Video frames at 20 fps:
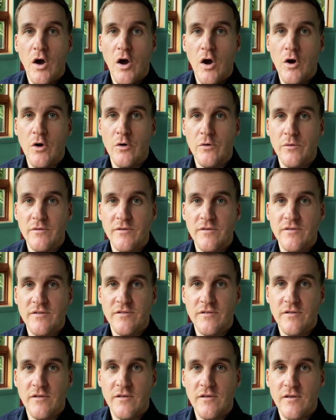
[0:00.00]

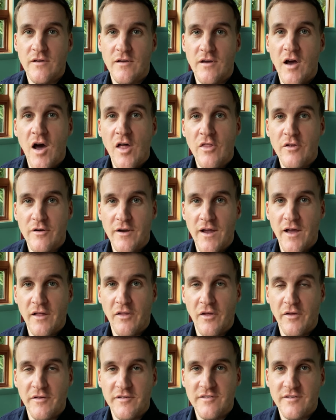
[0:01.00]
owns other
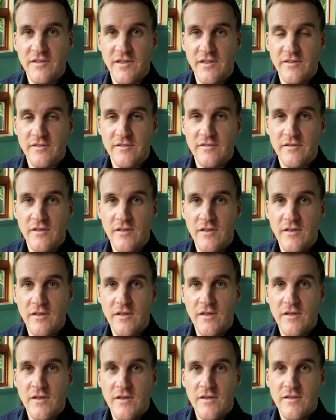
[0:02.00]
LLCs
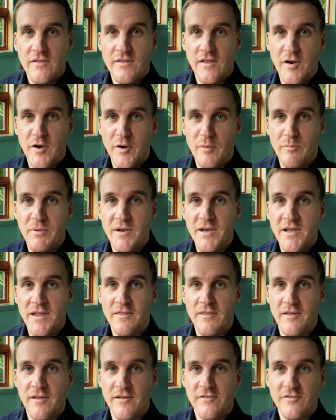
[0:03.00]
that are
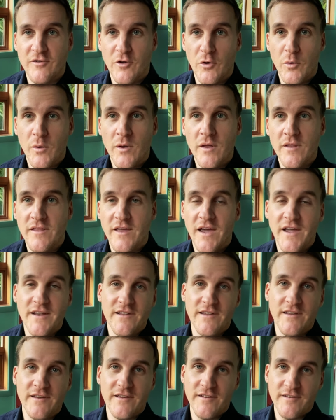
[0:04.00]
beneath it. So the
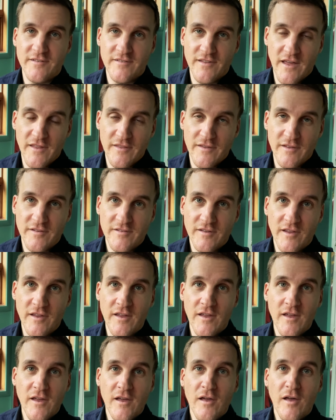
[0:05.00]
idea is that this
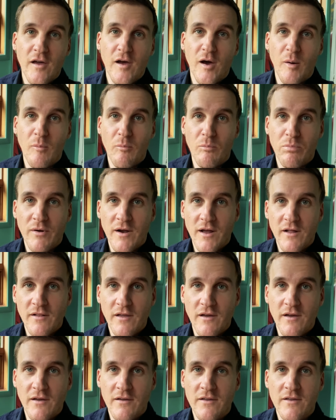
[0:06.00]

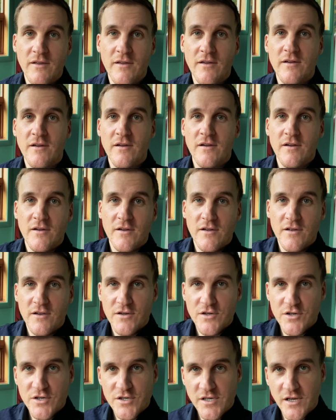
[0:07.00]
umbrella
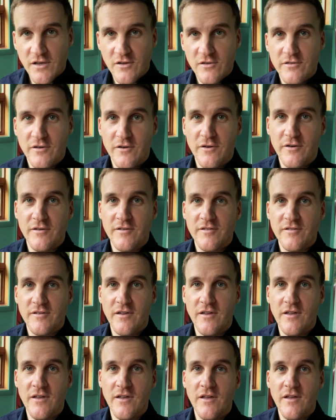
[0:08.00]
shelters
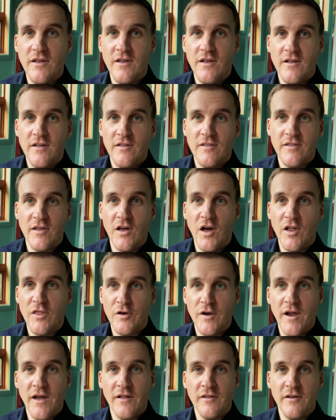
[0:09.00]
the
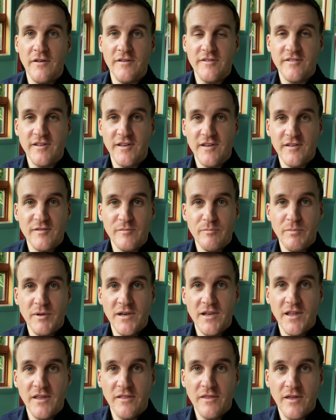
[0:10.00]
other LLCs
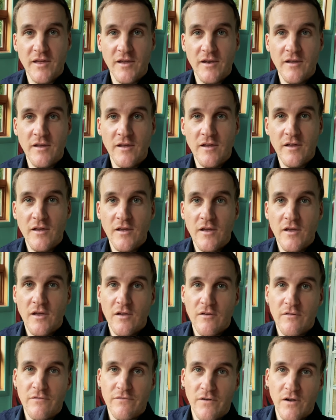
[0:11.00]
beneath it
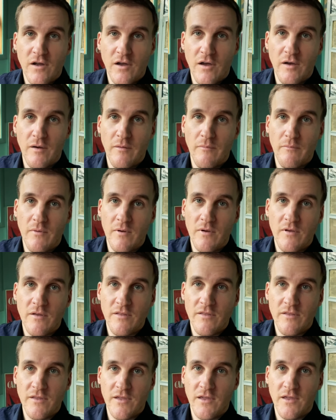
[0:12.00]
from
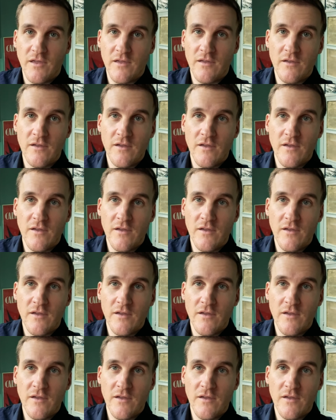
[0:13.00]
the